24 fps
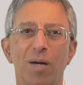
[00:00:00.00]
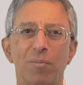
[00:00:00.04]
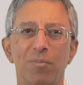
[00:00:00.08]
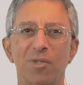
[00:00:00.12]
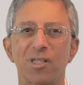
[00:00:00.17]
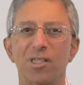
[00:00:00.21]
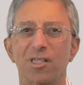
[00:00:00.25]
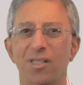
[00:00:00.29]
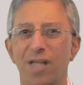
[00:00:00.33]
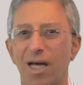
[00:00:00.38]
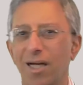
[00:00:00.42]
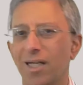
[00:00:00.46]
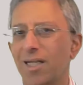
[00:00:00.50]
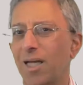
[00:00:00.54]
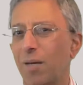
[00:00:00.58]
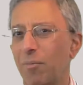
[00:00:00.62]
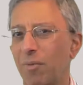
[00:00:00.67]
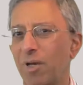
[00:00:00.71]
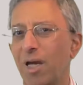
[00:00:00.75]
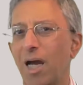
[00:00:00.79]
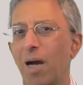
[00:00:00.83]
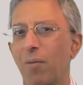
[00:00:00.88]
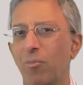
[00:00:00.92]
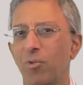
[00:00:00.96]
might be stuck
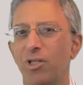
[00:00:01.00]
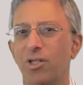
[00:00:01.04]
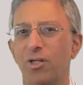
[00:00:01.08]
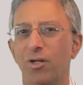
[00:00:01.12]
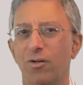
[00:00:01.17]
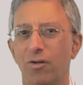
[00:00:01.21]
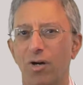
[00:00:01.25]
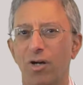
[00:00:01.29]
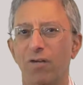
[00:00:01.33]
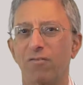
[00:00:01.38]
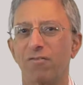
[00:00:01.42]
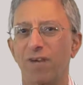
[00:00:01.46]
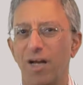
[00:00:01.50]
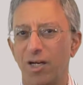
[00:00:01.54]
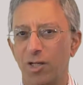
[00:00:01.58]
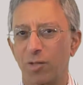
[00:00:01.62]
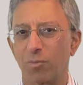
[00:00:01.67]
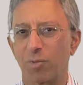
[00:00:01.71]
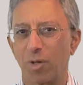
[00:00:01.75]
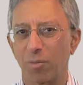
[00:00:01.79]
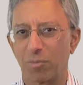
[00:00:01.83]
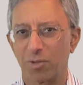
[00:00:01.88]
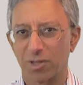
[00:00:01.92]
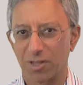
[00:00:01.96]
coming up with your own value
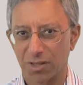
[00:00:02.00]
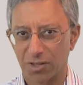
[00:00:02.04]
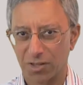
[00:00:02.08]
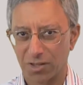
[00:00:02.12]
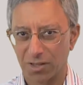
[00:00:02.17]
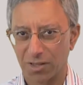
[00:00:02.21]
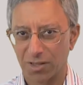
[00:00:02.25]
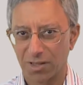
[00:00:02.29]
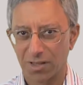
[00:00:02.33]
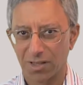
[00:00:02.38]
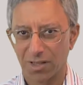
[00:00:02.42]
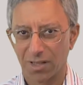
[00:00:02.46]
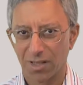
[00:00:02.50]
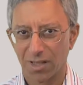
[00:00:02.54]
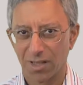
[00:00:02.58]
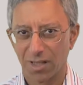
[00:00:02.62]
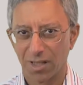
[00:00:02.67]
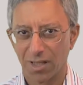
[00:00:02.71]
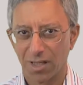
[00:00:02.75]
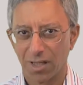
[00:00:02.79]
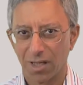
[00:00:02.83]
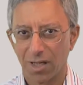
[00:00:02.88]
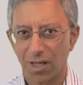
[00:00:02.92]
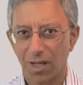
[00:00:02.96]
propositions.
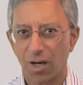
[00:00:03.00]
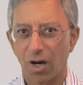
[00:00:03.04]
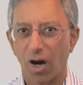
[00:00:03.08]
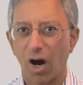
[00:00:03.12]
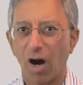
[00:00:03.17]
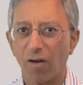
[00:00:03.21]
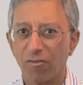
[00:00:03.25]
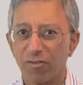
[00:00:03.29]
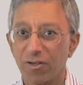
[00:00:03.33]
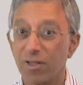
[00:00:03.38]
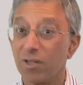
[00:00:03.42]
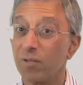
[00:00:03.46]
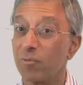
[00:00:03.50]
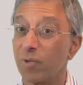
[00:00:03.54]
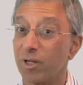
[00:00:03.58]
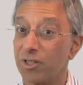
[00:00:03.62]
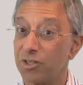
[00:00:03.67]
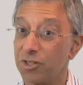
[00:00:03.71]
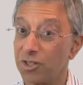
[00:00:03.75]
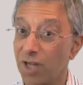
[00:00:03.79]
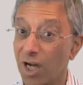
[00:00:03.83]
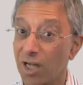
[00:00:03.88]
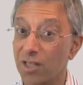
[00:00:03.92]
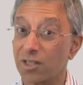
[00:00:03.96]
Often we're
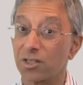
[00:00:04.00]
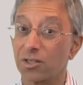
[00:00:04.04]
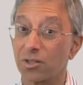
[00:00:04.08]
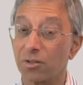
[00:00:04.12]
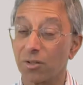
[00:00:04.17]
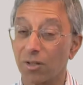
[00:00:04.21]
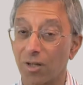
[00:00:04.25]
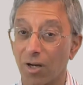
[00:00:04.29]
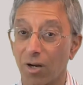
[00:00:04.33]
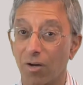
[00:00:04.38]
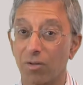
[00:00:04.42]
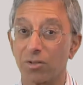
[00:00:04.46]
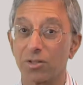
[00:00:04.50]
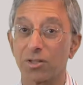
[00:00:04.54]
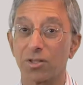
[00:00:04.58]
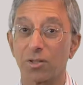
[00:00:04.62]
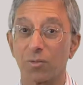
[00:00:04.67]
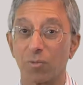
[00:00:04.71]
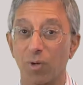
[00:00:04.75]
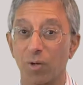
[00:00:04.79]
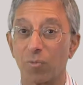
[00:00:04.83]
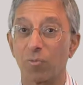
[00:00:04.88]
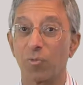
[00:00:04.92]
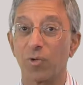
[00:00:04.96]
just too close
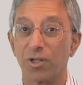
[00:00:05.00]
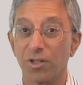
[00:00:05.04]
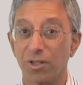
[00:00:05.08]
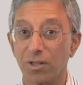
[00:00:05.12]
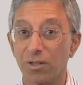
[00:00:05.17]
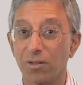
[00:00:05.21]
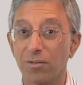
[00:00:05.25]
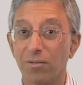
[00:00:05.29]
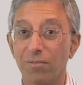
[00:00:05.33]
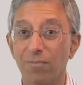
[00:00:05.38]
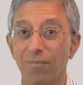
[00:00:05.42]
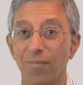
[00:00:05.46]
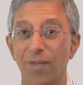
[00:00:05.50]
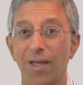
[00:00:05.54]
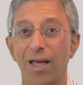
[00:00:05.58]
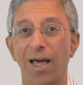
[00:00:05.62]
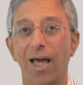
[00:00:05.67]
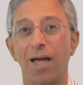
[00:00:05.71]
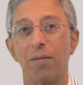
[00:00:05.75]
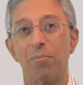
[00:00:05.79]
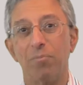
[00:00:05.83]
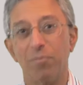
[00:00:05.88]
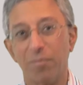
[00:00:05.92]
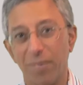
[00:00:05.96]
to what we do
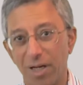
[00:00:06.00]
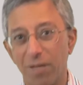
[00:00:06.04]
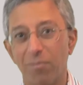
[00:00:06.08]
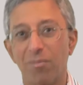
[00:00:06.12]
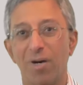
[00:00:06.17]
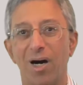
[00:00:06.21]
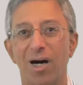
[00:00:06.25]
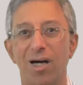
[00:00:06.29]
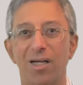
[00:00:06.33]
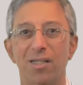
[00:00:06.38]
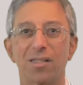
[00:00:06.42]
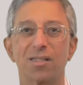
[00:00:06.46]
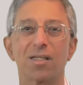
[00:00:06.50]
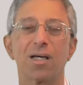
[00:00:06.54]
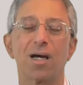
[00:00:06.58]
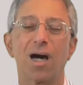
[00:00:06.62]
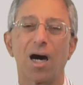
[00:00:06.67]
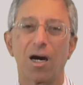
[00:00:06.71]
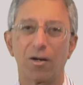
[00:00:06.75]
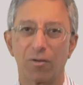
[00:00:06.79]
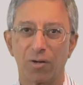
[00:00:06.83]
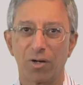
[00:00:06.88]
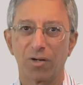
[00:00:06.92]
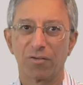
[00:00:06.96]
and minimize
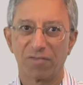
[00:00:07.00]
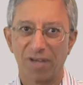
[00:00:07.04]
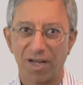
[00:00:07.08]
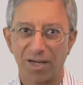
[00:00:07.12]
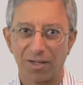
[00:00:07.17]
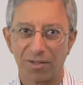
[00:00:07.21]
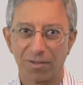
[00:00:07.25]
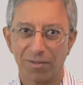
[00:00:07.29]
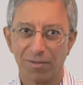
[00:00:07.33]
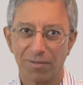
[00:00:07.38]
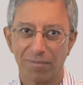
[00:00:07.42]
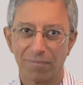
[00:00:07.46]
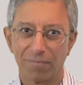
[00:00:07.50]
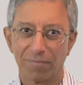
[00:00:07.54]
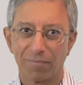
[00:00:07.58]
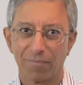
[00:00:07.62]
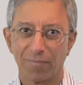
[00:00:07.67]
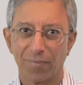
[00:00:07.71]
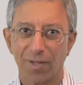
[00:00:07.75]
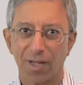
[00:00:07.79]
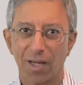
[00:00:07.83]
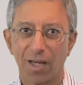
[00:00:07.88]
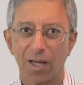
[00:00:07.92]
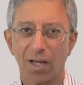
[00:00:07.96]
our own value.
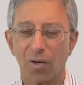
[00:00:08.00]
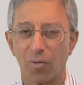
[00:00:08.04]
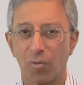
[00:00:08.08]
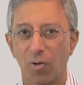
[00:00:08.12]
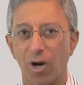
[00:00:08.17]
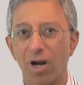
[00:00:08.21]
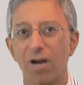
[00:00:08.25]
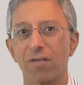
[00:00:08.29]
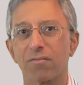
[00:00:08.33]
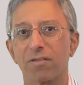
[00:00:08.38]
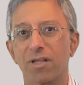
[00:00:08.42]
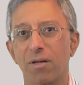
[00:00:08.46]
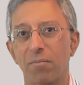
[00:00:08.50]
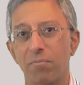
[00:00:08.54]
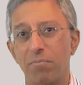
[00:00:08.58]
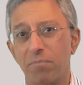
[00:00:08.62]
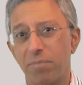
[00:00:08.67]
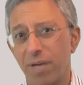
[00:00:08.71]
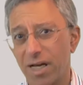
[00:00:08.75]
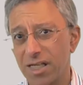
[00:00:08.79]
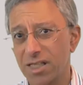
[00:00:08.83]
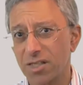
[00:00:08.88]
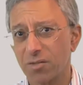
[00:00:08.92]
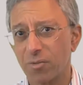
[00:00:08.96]
One of the
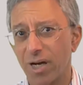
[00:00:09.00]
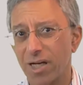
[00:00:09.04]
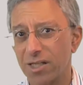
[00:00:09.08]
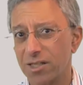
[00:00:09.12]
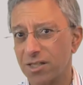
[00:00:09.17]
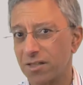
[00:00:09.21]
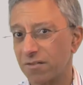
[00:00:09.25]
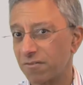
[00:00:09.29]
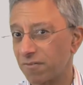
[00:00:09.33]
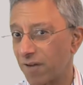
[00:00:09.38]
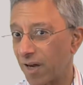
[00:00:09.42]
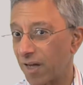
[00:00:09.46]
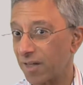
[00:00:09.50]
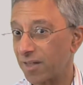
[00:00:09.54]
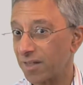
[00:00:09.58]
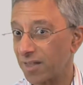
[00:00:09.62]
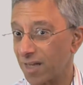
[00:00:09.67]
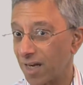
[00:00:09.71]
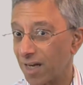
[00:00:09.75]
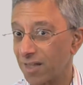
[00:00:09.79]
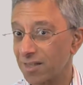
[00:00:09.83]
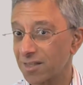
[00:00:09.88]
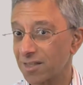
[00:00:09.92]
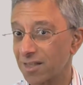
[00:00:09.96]
best ways to find
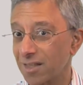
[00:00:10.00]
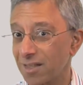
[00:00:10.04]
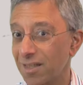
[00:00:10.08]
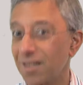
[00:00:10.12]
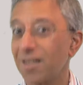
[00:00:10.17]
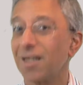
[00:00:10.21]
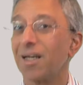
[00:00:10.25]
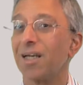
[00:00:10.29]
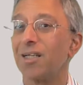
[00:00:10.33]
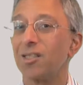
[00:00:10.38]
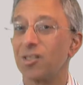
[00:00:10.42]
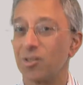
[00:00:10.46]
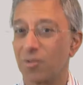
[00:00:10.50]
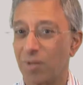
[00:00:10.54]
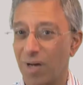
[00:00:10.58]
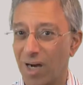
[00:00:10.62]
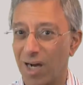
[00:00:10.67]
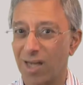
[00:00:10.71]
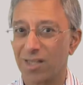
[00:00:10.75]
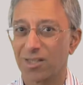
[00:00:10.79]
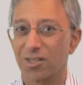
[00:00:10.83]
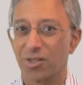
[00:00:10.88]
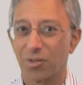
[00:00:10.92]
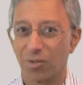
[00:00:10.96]
the answer is to
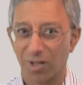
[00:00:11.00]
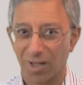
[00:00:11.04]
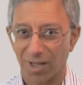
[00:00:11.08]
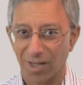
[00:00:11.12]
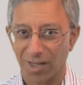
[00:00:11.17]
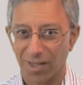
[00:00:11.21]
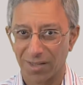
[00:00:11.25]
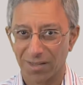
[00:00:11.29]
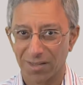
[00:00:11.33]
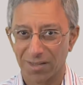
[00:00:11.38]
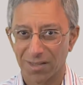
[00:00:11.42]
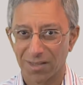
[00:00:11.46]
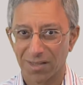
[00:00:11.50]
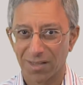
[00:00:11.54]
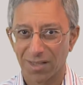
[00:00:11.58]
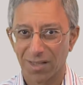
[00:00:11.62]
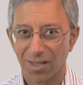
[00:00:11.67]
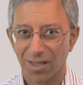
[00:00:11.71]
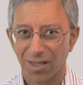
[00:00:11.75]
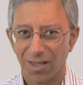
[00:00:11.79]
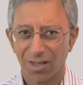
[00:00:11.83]
ask your clients.